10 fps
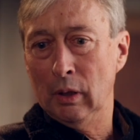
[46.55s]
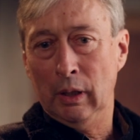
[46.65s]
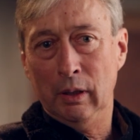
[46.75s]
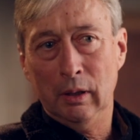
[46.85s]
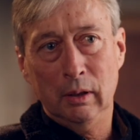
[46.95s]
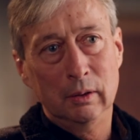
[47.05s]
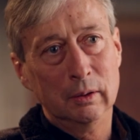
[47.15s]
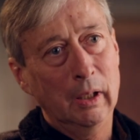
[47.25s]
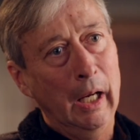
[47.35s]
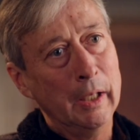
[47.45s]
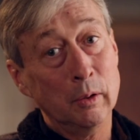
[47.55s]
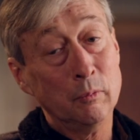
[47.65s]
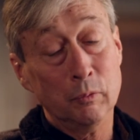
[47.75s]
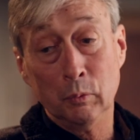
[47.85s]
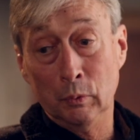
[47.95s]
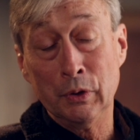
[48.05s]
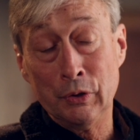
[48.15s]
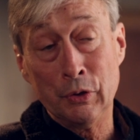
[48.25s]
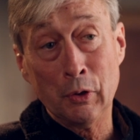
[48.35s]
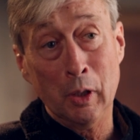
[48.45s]
I, I,
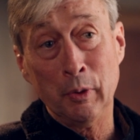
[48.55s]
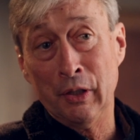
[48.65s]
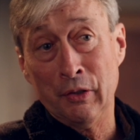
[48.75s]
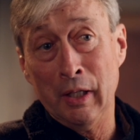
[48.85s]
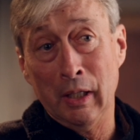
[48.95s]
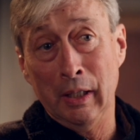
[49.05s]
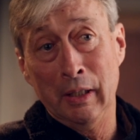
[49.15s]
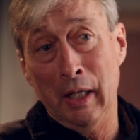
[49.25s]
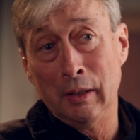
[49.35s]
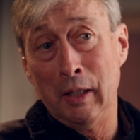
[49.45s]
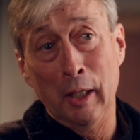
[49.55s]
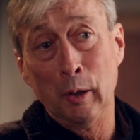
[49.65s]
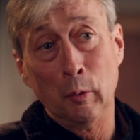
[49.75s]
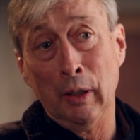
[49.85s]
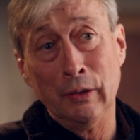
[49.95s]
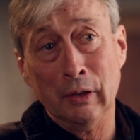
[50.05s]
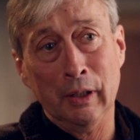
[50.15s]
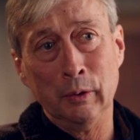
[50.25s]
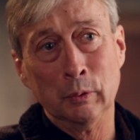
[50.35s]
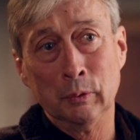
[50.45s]
this is odd because I, I can't categorize it.
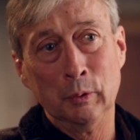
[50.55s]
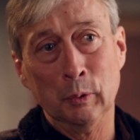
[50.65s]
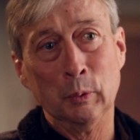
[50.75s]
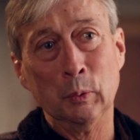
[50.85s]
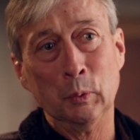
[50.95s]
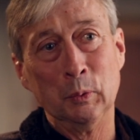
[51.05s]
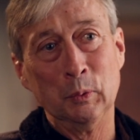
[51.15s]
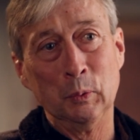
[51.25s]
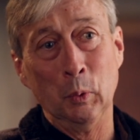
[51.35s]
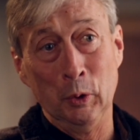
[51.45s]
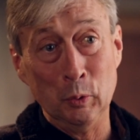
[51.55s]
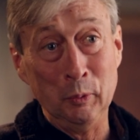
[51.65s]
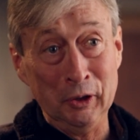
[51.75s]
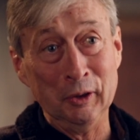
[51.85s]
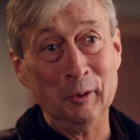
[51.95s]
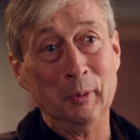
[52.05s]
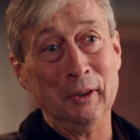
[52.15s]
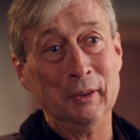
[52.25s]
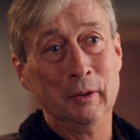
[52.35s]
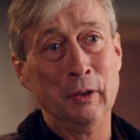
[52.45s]
I don't know what you mean,
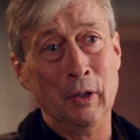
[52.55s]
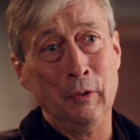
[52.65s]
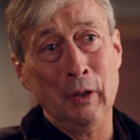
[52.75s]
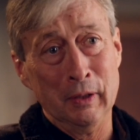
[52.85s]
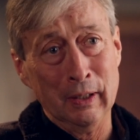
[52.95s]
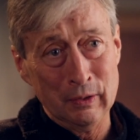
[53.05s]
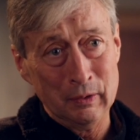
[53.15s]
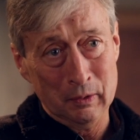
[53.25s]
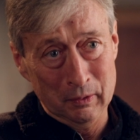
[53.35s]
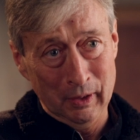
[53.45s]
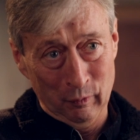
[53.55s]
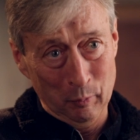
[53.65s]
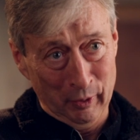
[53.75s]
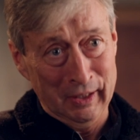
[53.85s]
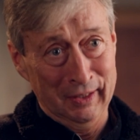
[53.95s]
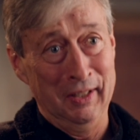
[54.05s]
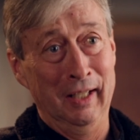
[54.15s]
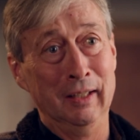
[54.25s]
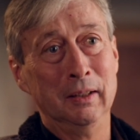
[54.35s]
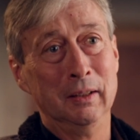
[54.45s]
but because I think that's everybody has
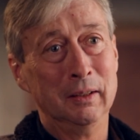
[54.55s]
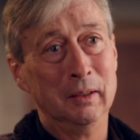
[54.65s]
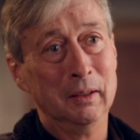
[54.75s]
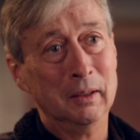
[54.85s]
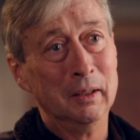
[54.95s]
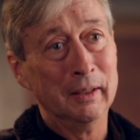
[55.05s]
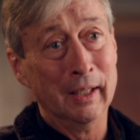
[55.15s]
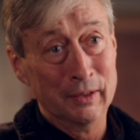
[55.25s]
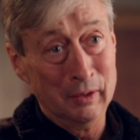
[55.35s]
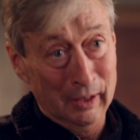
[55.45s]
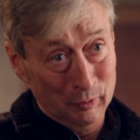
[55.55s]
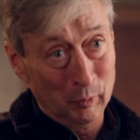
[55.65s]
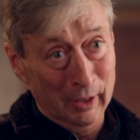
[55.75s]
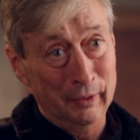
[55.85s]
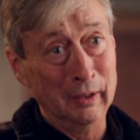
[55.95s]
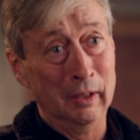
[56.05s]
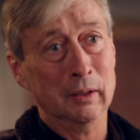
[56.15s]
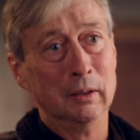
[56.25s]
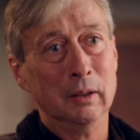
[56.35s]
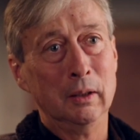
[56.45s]
that. That's that's what I
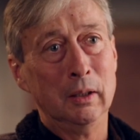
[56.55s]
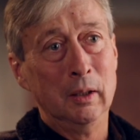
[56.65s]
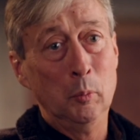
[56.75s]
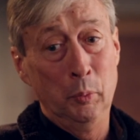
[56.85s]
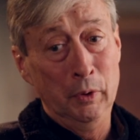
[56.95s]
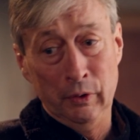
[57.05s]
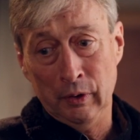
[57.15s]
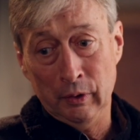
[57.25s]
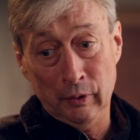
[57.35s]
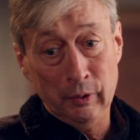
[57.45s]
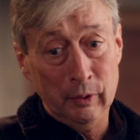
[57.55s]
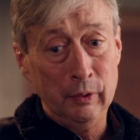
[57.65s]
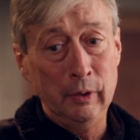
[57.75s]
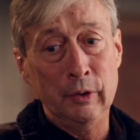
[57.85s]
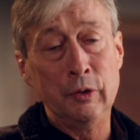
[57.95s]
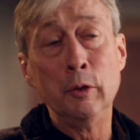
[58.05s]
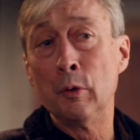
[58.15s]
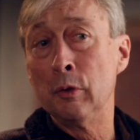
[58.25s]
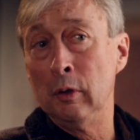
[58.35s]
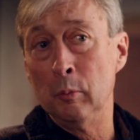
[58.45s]
think. But it, it's
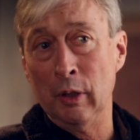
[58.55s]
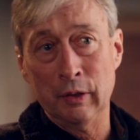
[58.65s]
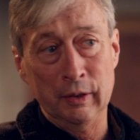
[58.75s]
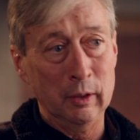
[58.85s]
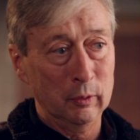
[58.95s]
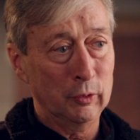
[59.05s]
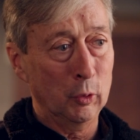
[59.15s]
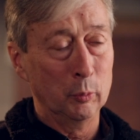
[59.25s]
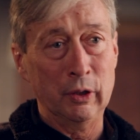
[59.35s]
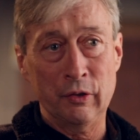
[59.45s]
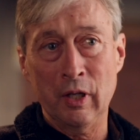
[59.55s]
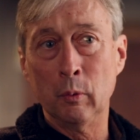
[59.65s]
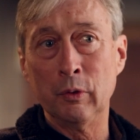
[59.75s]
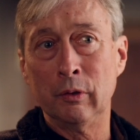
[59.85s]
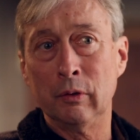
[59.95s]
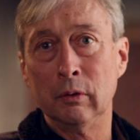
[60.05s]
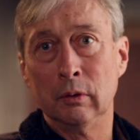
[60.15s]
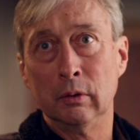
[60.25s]
interesting you mentioned that show because that was